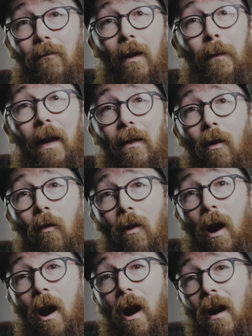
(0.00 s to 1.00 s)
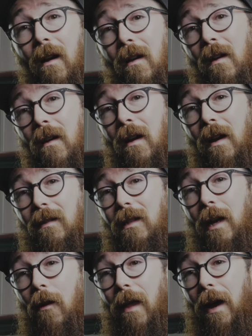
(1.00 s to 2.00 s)
repaint the whole car and see
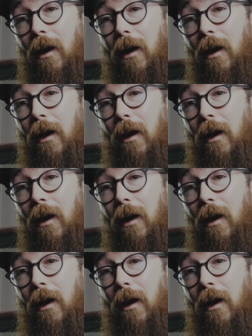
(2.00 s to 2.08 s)
how that